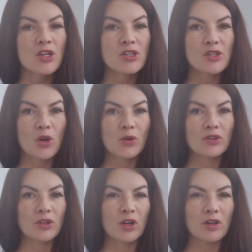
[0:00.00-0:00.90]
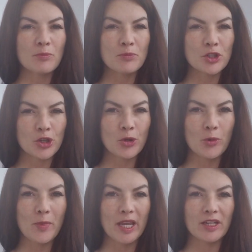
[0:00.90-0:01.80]
So there are
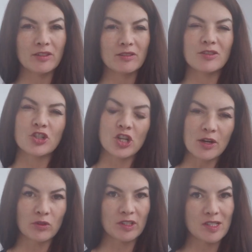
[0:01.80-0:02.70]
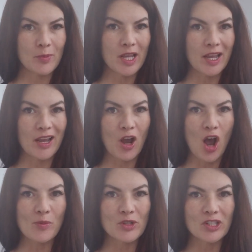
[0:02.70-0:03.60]
two main, generally speaking,
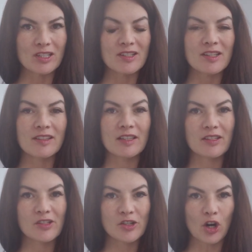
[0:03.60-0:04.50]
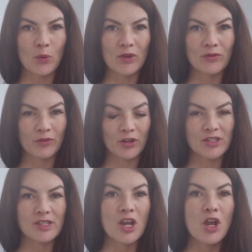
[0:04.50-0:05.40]
options that they start with
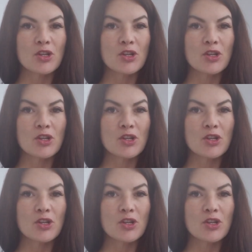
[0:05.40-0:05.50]
first.